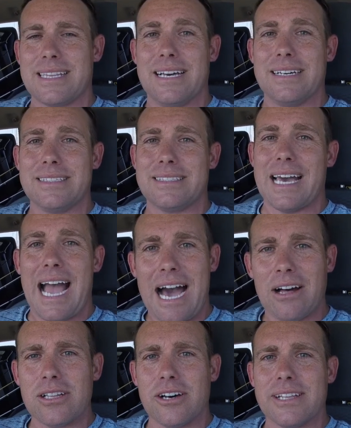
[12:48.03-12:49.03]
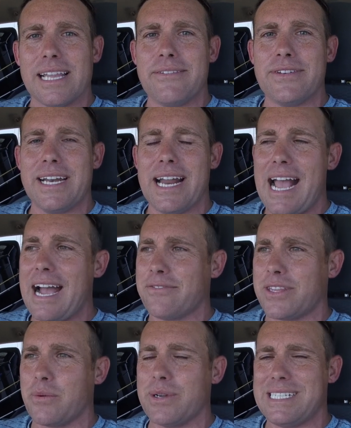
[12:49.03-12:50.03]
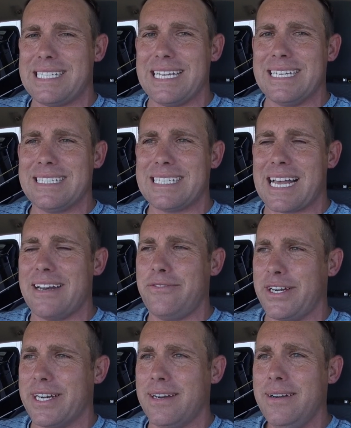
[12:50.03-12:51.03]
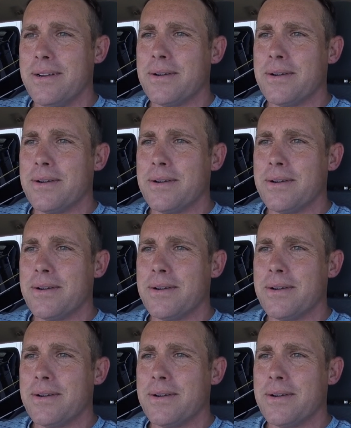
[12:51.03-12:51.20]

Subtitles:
the Outlaw 11.5 that we've seen inside of here.